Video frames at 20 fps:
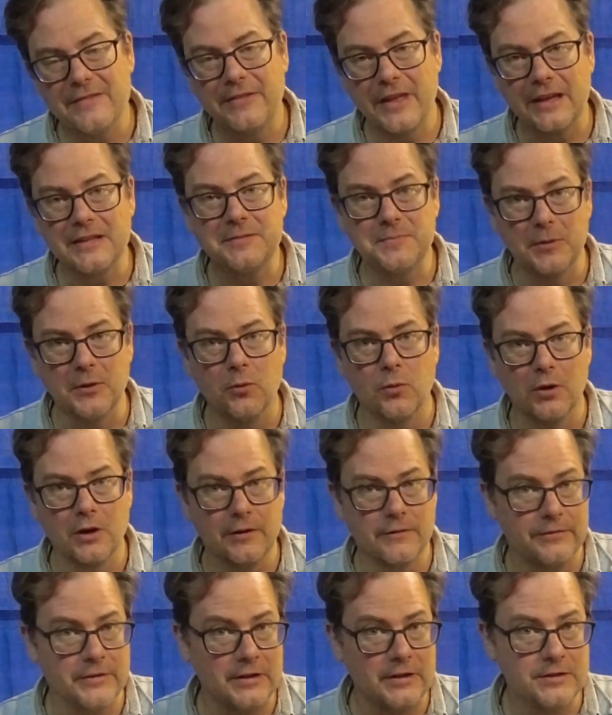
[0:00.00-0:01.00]
That's been
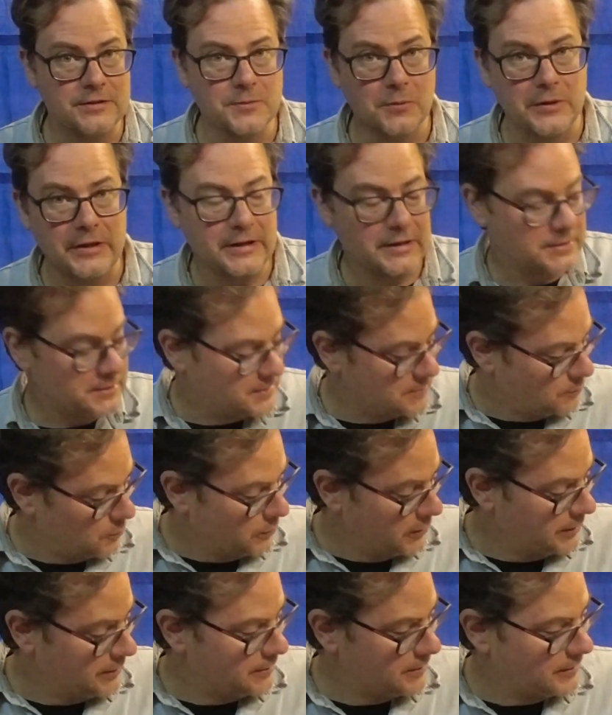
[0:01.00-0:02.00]
one of these weeks.
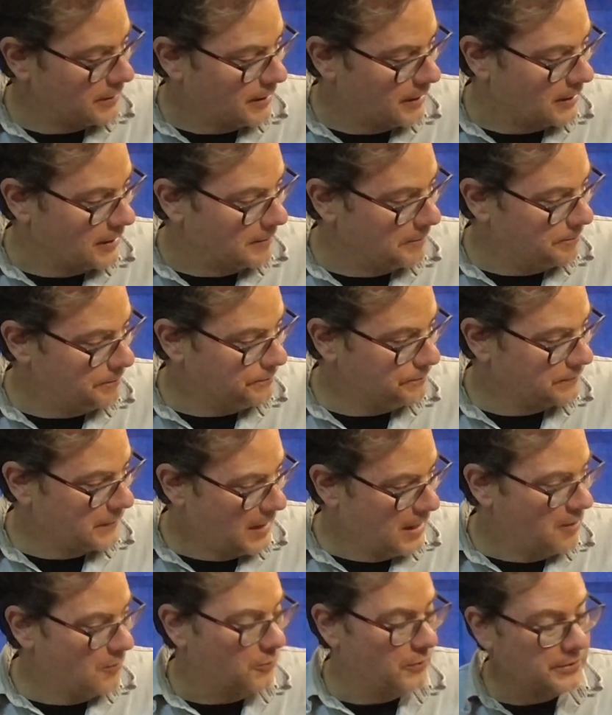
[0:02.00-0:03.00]
With the
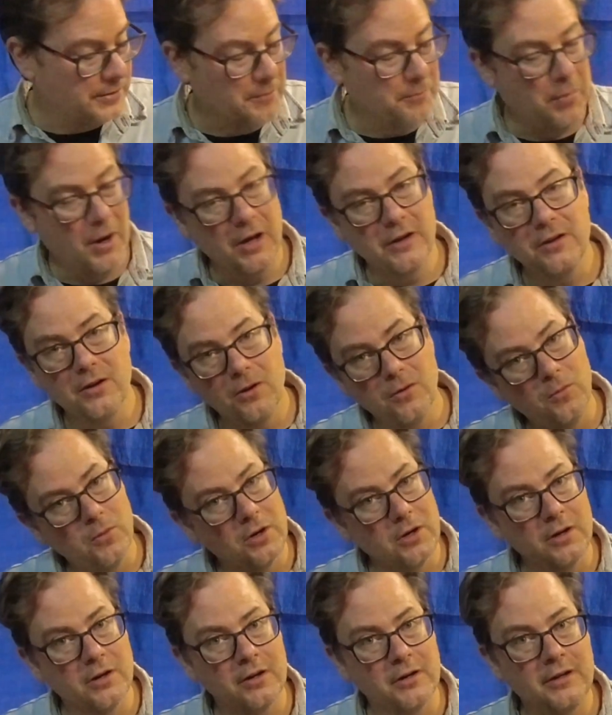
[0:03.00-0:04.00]
Bondo
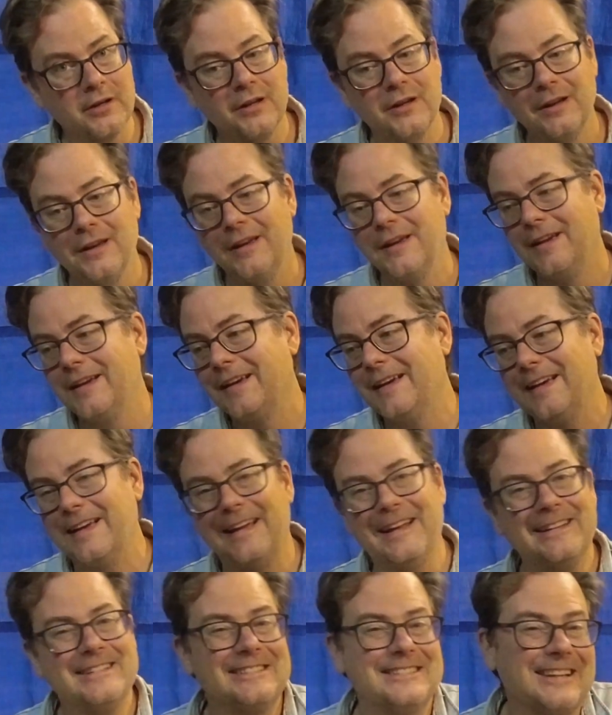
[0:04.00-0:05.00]
work,
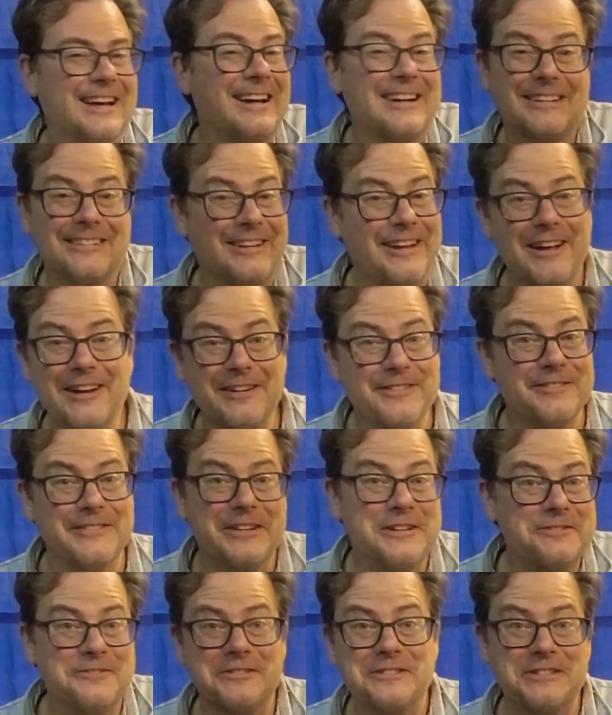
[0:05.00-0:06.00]
it's not a lot of
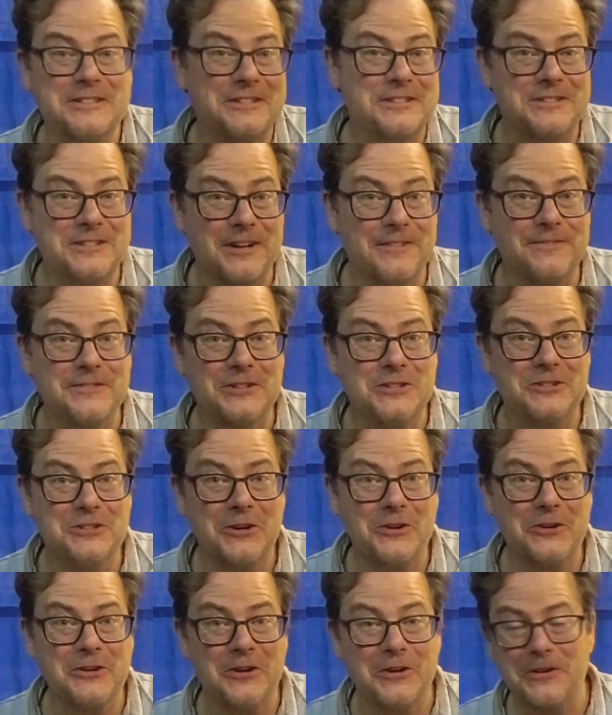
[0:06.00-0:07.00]
interesting stuff to
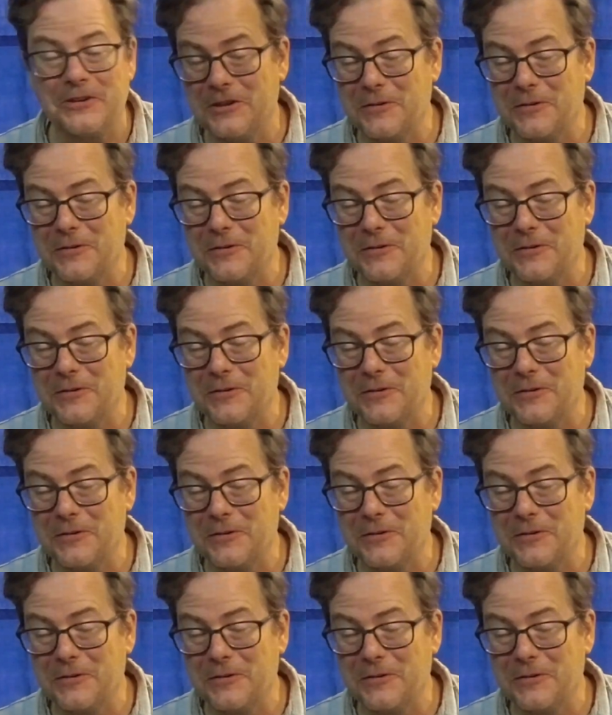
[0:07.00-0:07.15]
show you.